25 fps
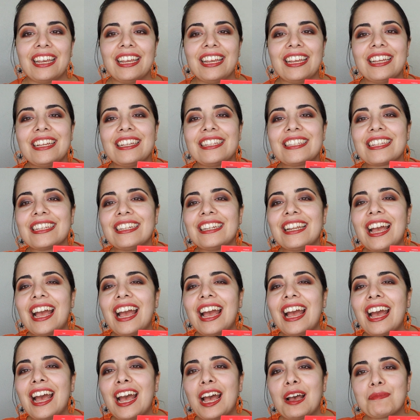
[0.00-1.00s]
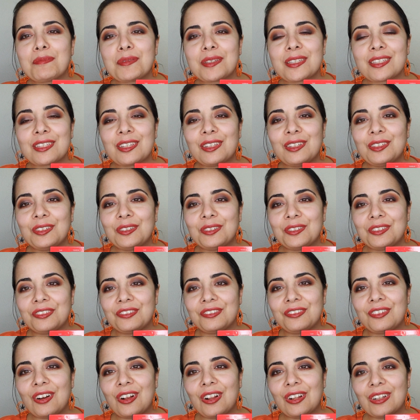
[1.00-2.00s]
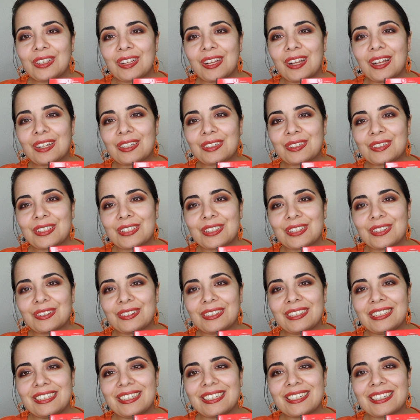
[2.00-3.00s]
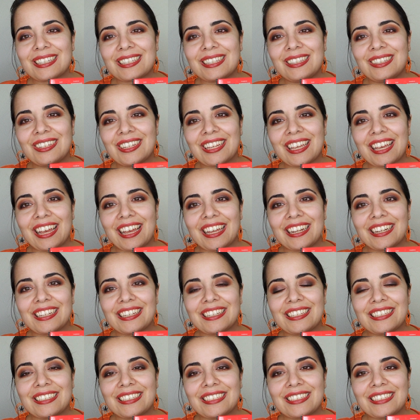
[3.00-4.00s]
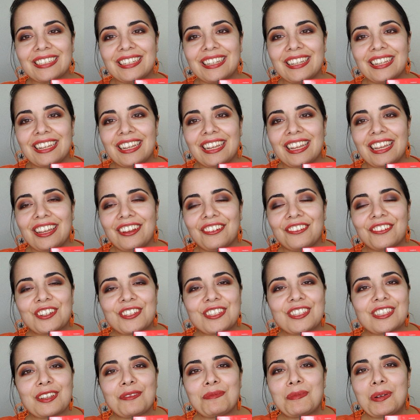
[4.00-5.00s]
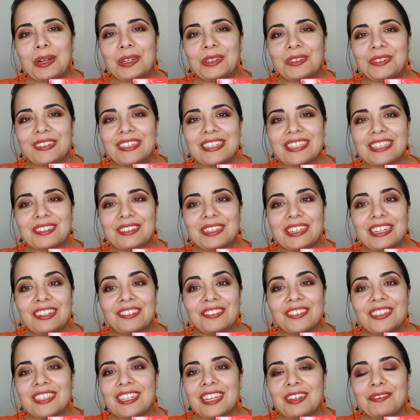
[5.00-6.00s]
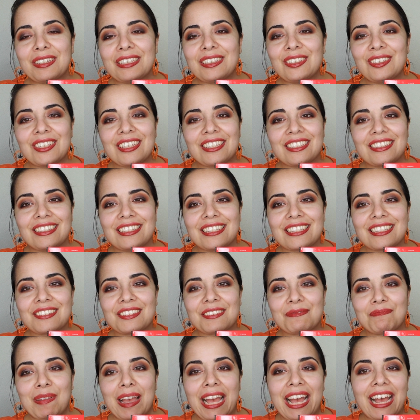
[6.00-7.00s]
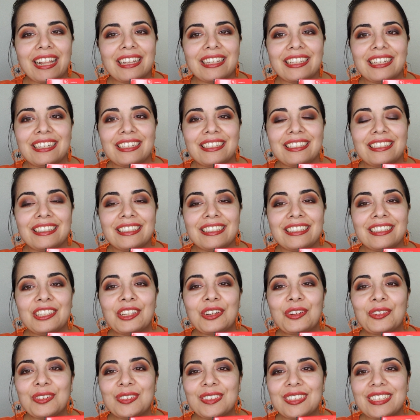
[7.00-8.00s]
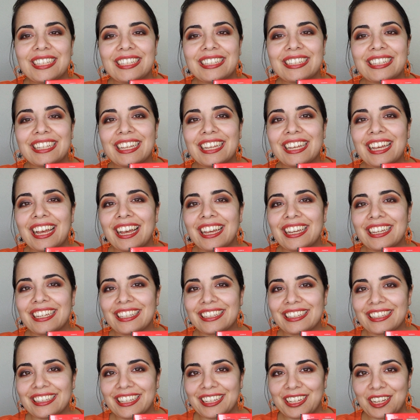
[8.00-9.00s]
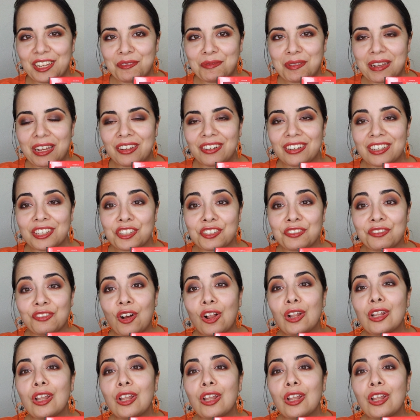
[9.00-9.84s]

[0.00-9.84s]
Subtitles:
is an absolute fall color story. Just look at it. For some odd reason, every time I look at this palette, the only thing I can think about is Fall